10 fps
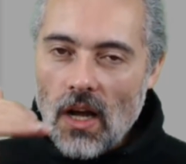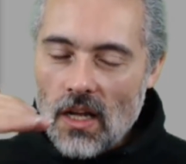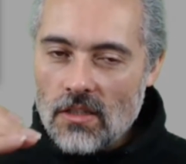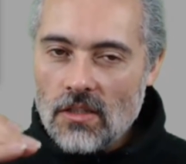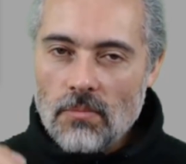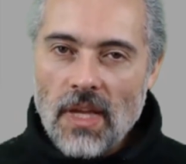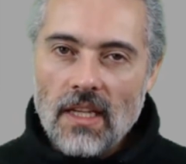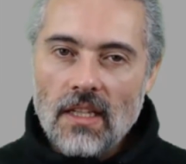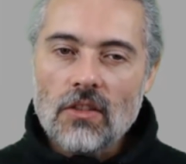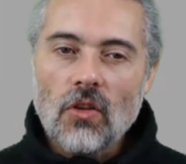
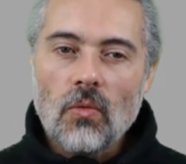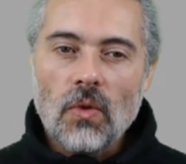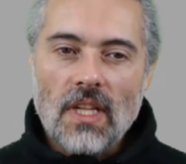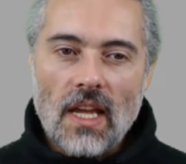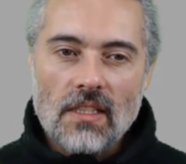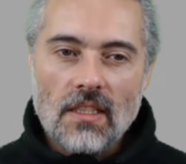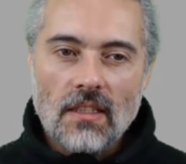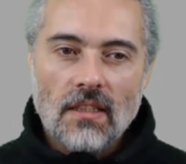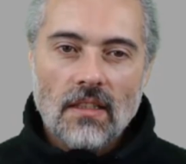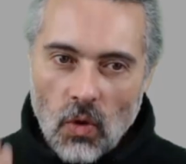underpinning software
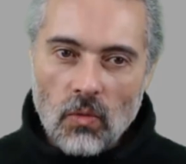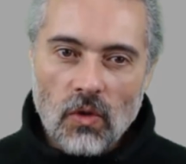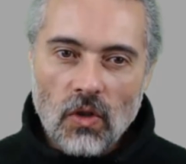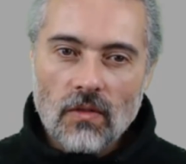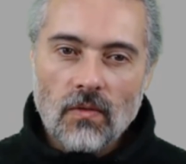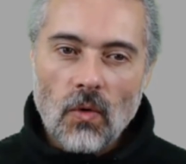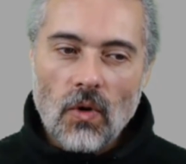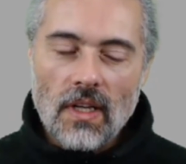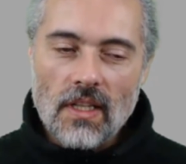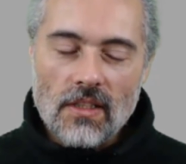testing, what we're looking
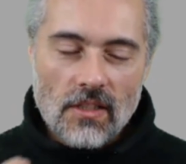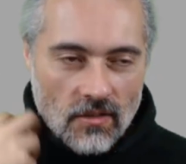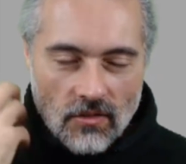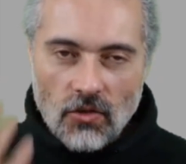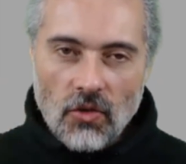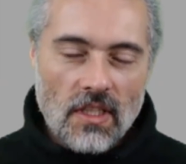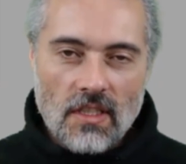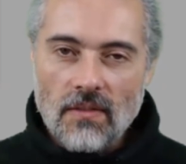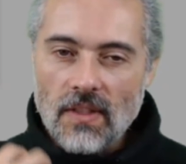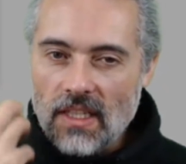for is
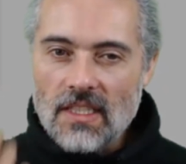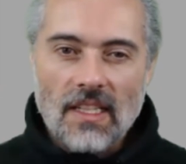creativity,